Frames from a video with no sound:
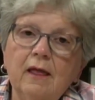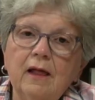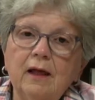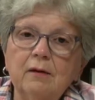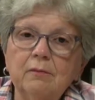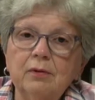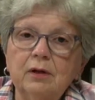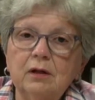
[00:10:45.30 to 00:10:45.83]

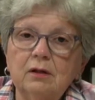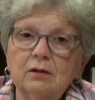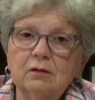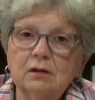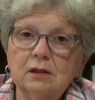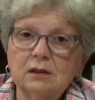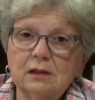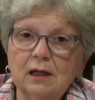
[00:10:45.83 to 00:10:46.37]
and Peter
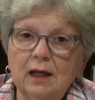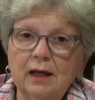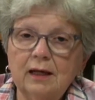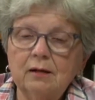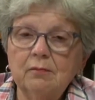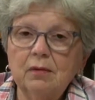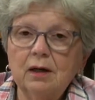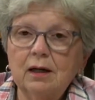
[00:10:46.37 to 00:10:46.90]
is
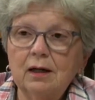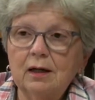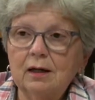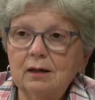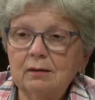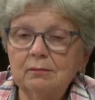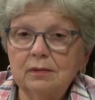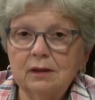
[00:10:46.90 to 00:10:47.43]
lagging
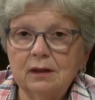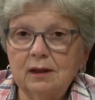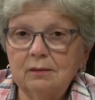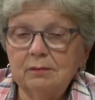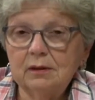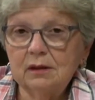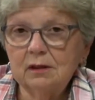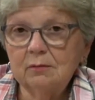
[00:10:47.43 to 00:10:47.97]
behind but
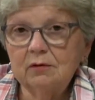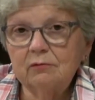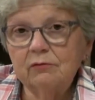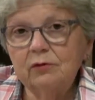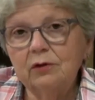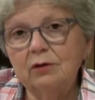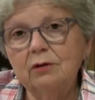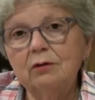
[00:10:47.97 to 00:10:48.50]
keeping them in
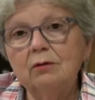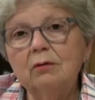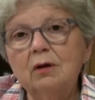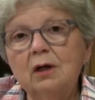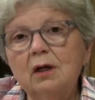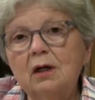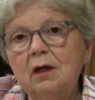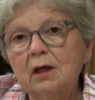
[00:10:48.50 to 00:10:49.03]
view.
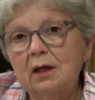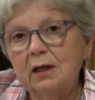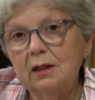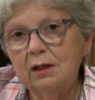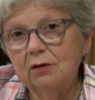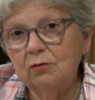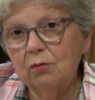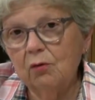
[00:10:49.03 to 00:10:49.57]
And
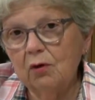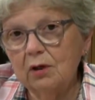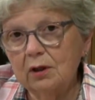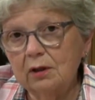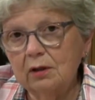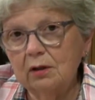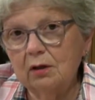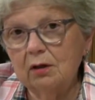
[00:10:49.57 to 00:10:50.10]
he's
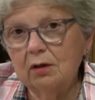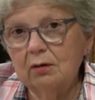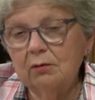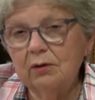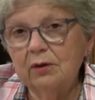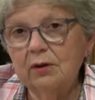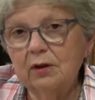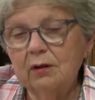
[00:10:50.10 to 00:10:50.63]
walking along
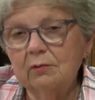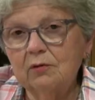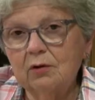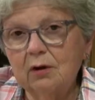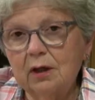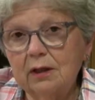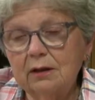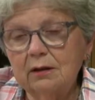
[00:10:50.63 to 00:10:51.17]
with them,
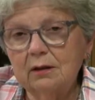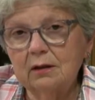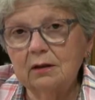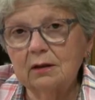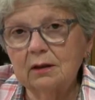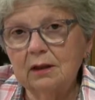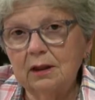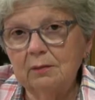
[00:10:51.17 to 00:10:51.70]
trying
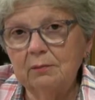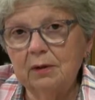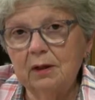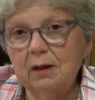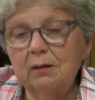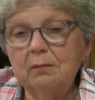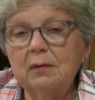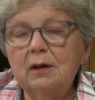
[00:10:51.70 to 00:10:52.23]
to keep
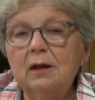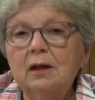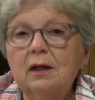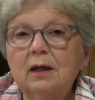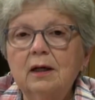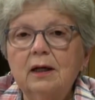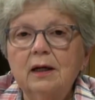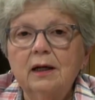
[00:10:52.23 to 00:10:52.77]
up.
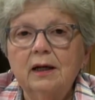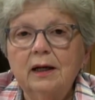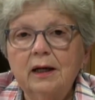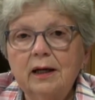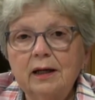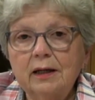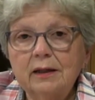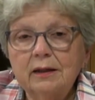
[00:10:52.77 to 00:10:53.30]

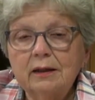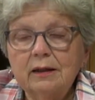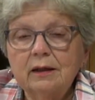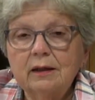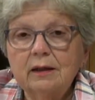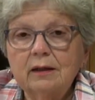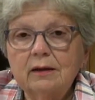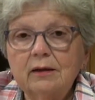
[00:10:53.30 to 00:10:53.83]
And
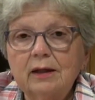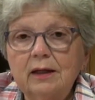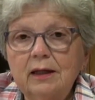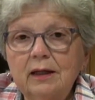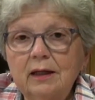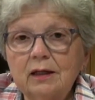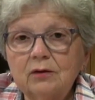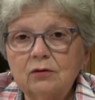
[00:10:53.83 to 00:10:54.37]

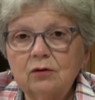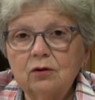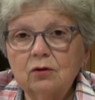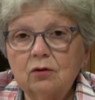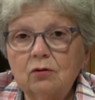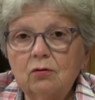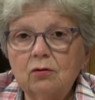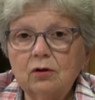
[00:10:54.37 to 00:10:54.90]
he gets to
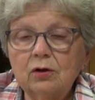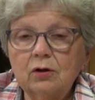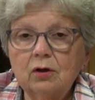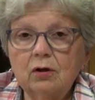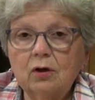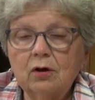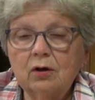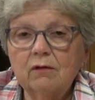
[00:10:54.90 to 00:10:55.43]
the
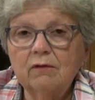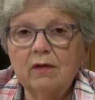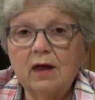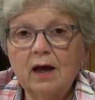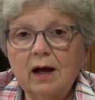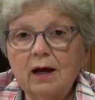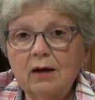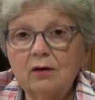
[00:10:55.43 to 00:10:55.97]
courtyard of the
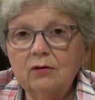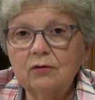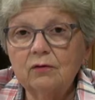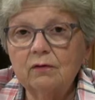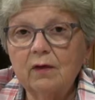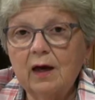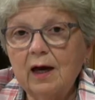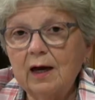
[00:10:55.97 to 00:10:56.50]
house
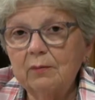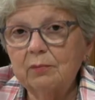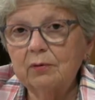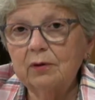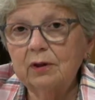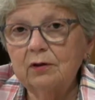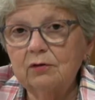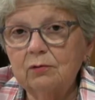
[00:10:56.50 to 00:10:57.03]
of the high
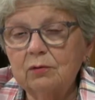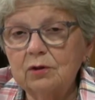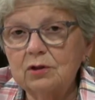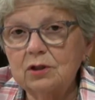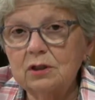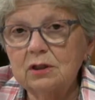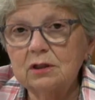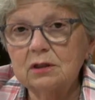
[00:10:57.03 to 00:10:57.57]
priest, where
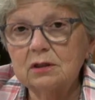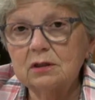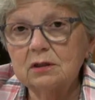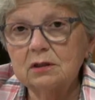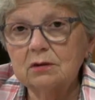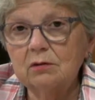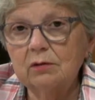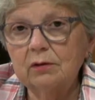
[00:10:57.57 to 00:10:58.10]
Jesus
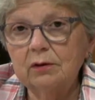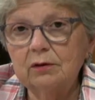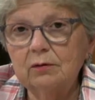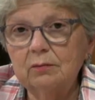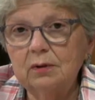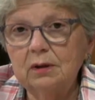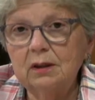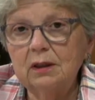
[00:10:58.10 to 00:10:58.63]
is going to
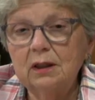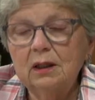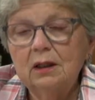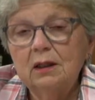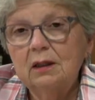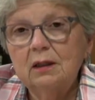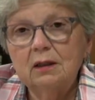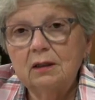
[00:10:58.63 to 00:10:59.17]
be
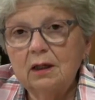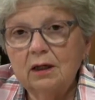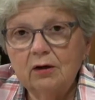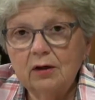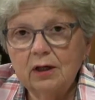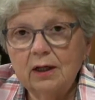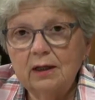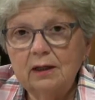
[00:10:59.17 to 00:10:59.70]

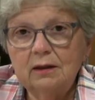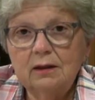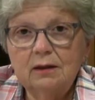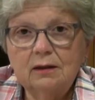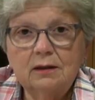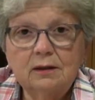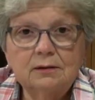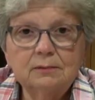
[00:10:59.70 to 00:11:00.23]

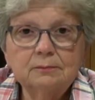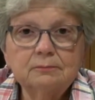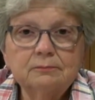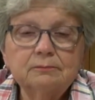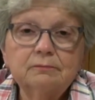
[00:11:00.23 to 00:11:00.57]
interrogated and